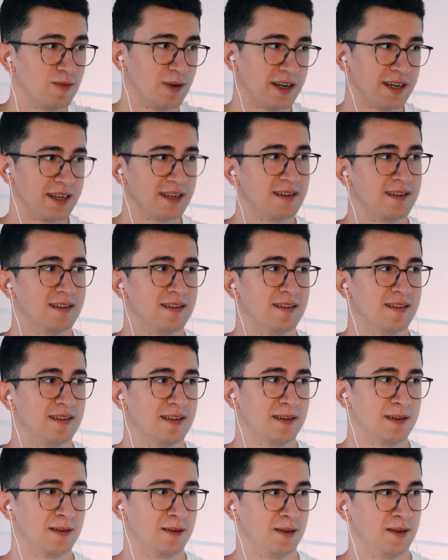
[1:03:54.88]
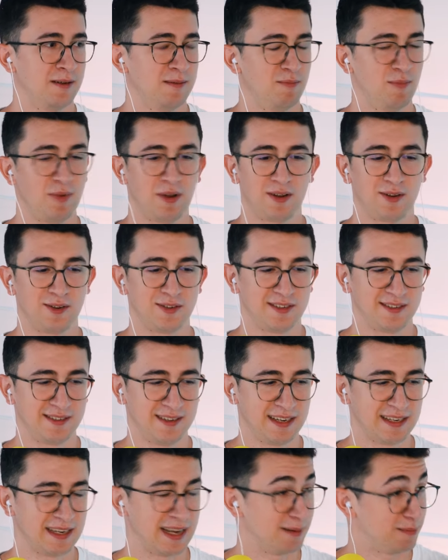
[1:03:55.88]
of Why,
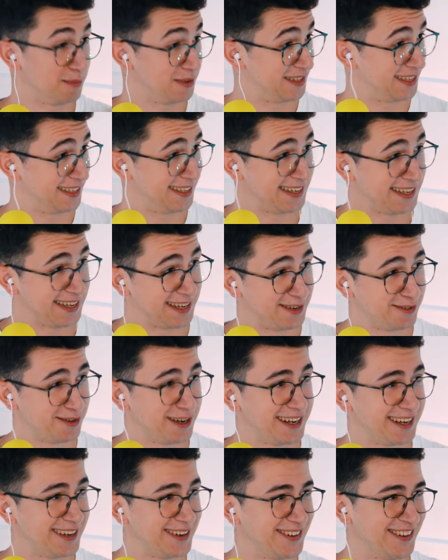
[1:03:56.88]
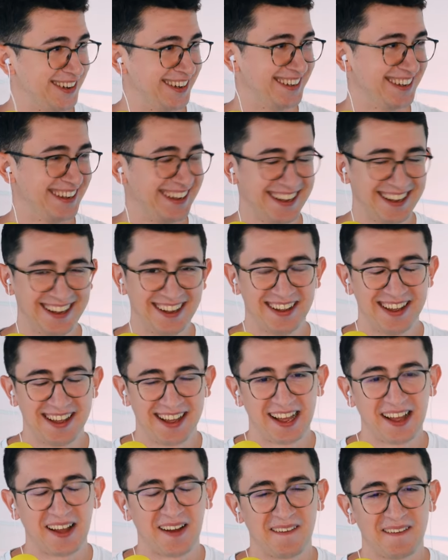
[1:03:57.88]
because it got me sitting here right now.
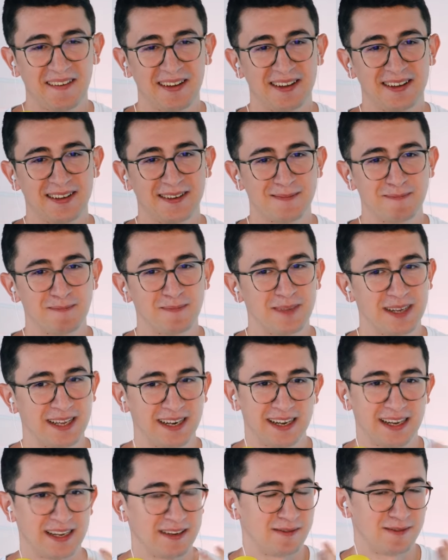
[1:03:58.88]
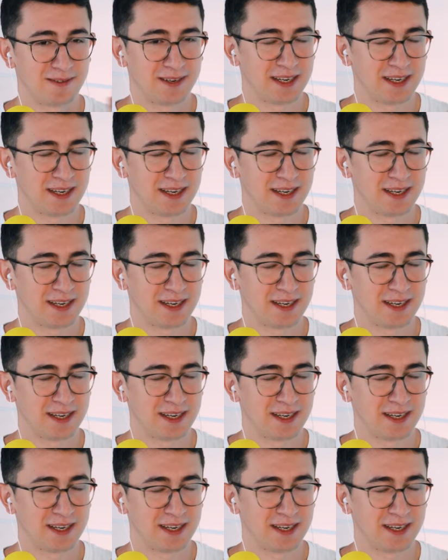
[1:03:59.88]
And I